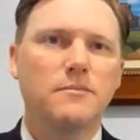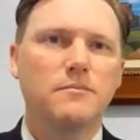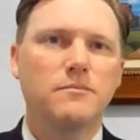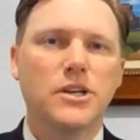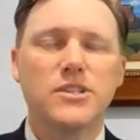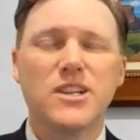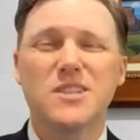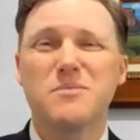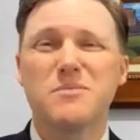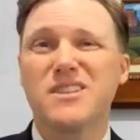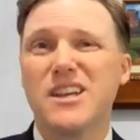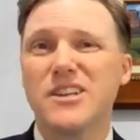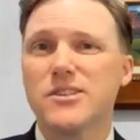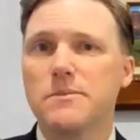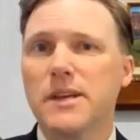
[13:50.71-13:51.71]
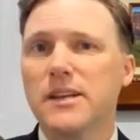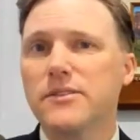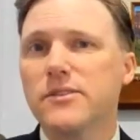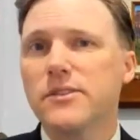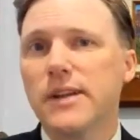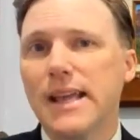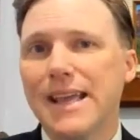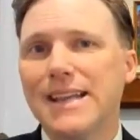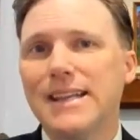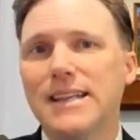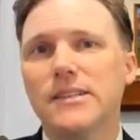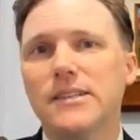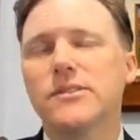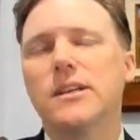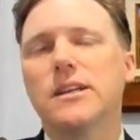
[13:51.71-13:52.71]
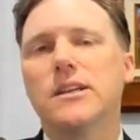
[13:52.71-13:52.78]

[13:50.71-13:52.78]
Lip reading: much expectation making it to their 80s.